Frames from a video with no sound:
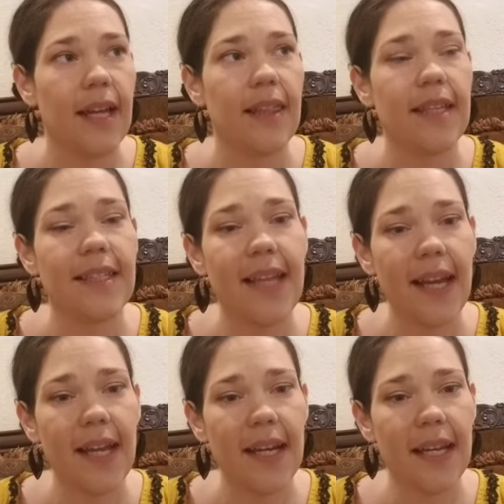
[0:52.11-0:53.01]
The
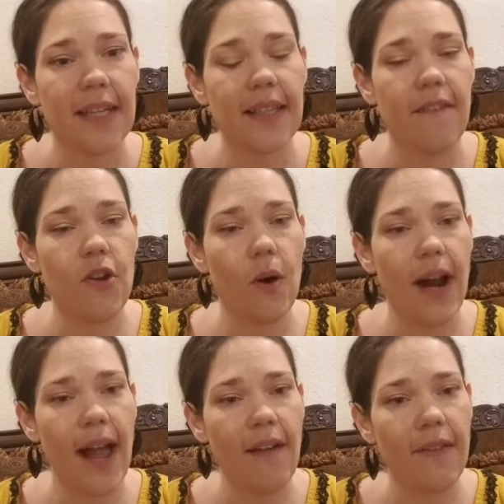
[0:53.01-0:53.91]
second is if you are
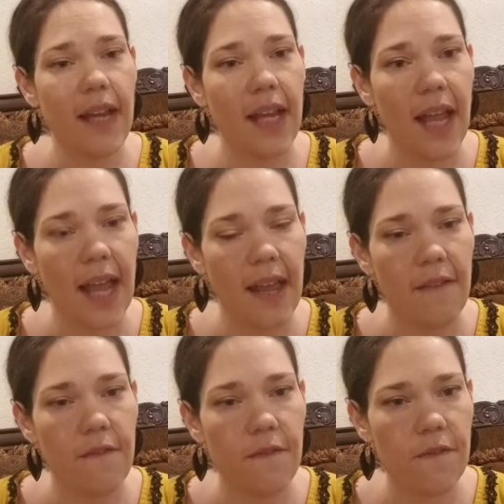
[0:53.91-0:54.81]
having
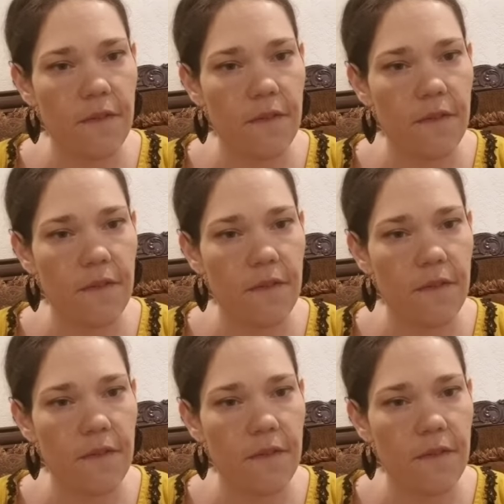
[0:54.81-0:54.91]
a